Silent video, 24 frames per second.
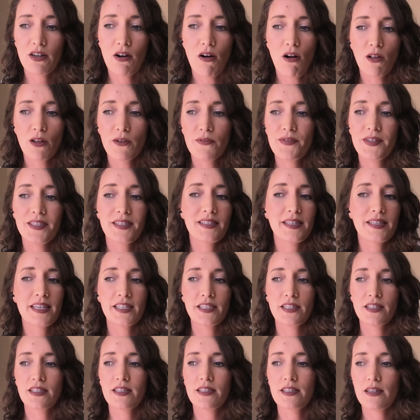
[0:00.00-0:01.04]
all of these
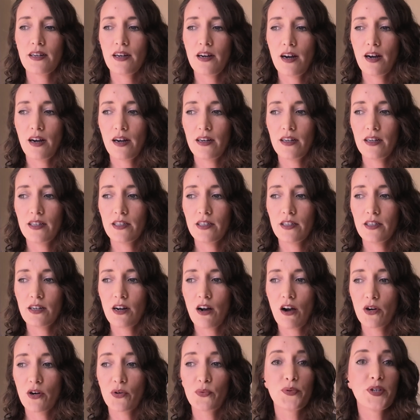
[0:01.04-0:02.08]
things
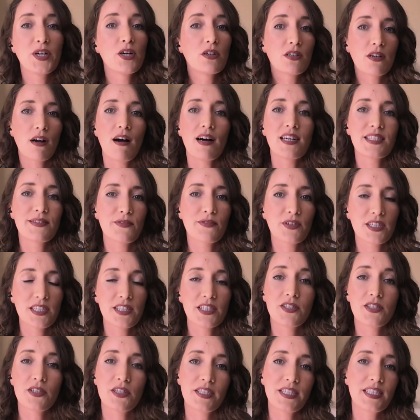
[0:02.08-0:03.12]
are real cause for
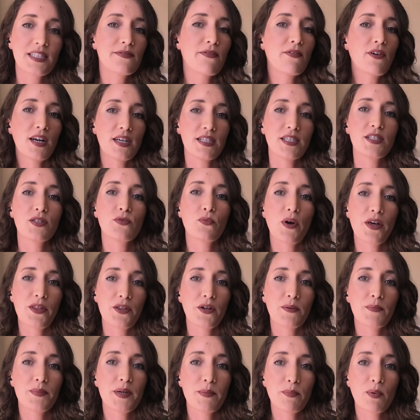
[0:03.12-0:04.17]
concern as far as whether
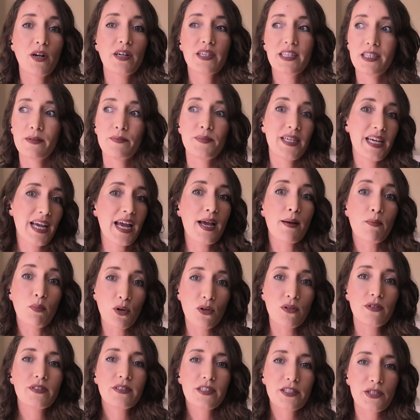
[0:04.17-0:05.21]
people are going to be
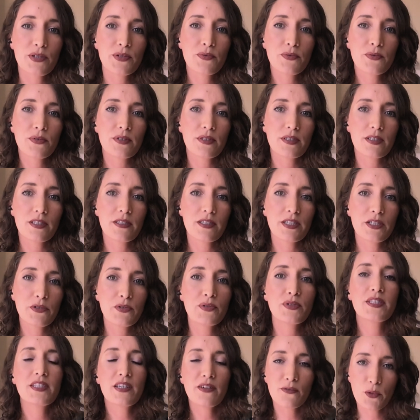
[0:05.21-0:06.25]
able to
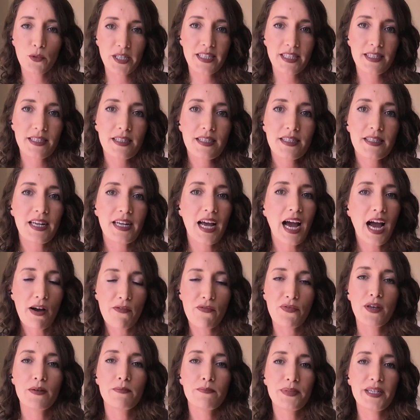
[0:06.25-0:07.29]
use their voices and have
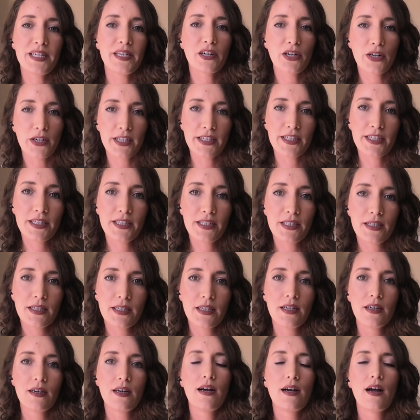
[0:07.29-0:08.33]
them be heard.
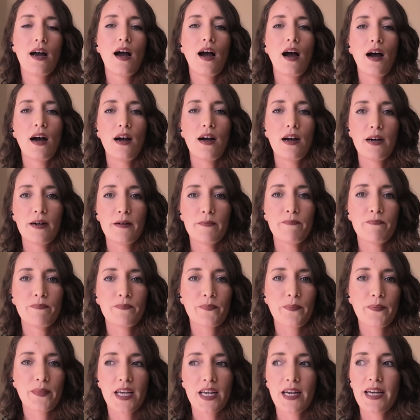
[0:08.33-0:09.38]

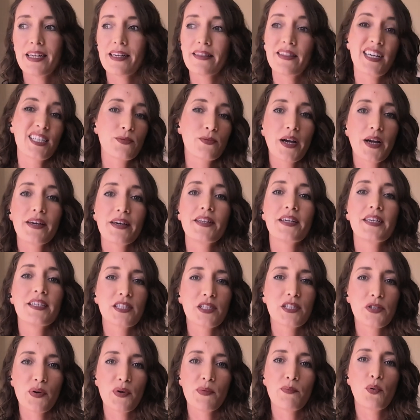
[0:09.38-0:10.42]
And that's why I think it's
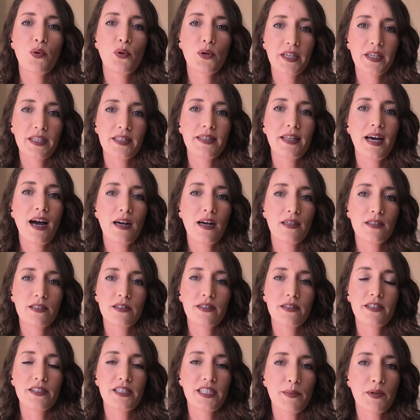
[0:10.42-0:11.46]
so important that
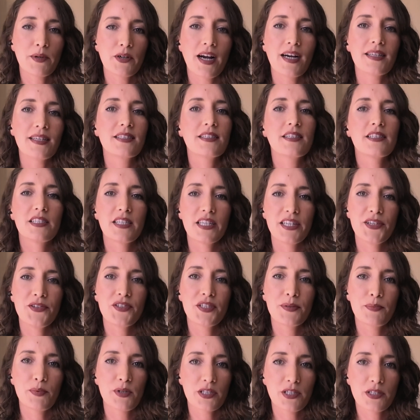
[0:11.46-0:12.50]
the Democrats continue
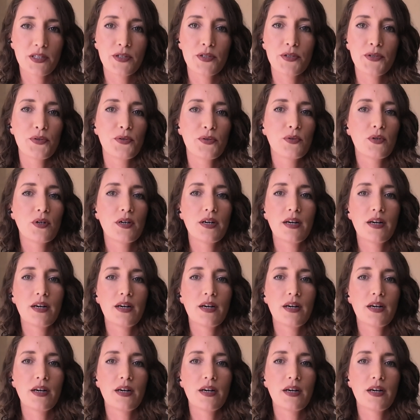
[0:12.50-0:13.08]
to pursue,